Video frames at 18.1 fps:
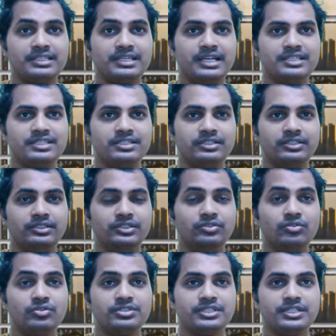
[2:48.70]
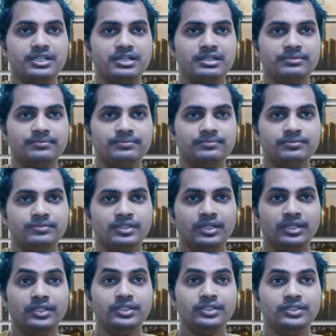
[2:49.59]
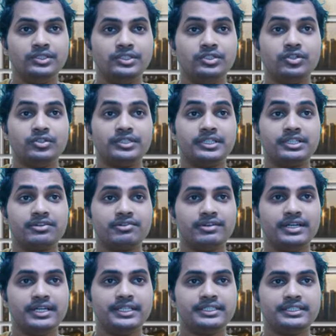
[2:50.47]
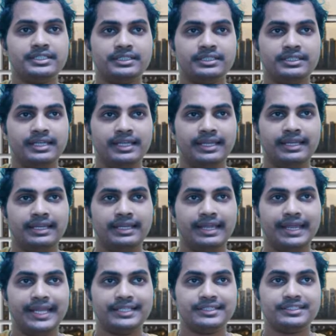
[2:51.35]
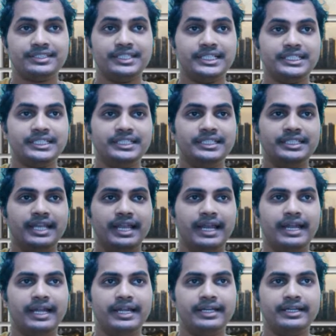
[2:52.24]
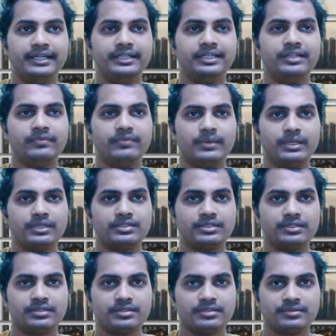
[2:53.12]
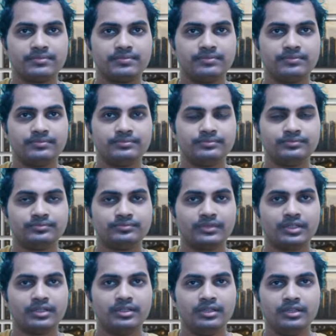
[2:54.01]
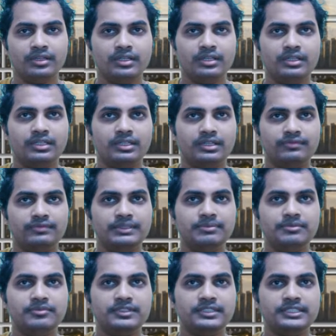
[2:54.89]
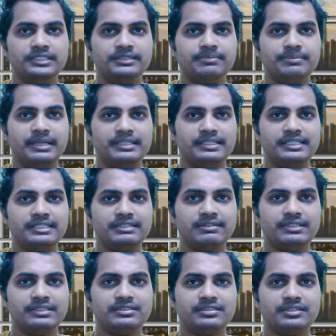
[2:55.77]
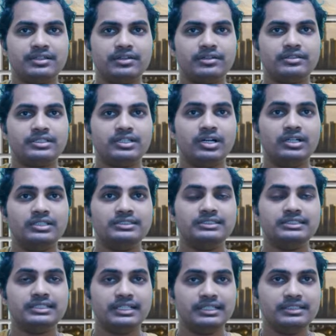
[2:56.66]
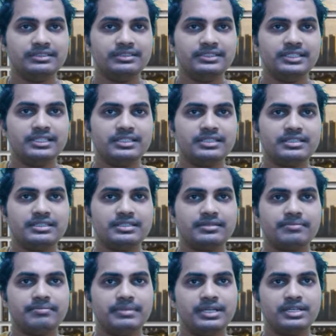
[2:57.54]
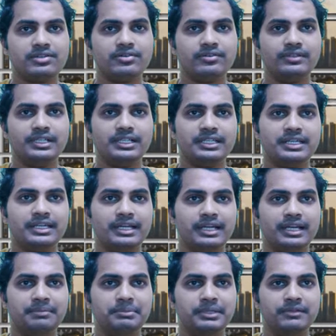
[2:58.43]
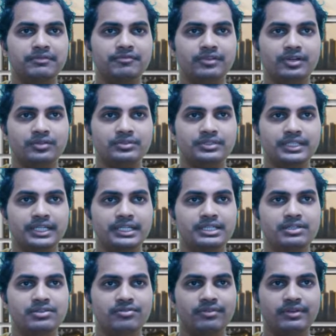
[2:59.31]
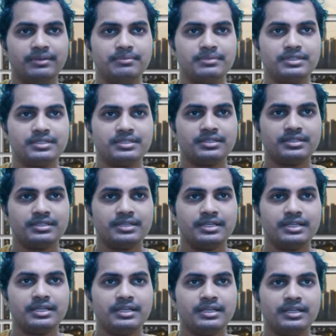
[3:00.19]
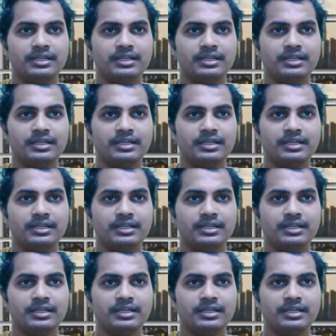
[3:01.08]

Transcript: such as neurosia, neurotic traits, anxiety and depressions. The fifth one is basic tenets are the unconscious material can be found in dreams